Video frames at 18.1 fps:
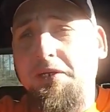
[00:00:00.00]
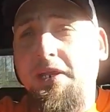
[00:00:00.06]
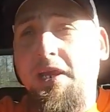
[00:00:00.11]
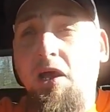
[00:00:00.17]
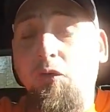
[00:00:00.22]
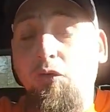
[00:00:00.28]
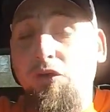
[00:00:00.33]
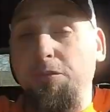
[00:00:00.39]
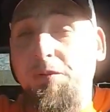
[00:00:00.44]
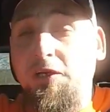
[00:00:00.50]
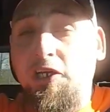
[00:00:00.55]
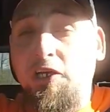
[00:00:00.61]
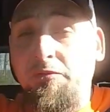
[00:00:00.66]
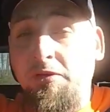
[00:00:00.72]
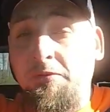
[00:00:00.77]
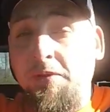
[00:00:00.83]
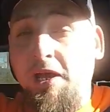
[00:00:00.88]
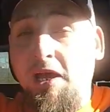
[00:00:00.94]
Now, we'll be
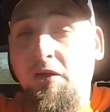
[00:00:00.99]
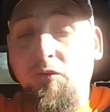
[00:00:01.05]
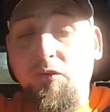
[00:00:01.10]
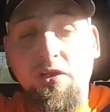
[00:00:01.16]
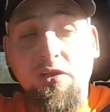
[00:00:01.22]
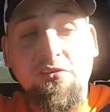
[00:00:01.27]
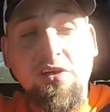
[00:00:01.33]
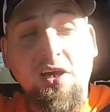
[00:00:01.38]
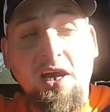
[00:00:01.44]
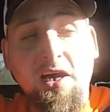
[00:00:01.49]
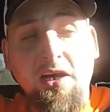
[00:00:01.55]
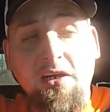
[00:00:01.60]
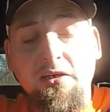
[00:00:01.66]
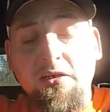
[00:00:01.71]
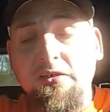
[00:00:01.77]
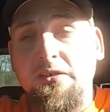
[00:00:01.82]
coming back with a tire,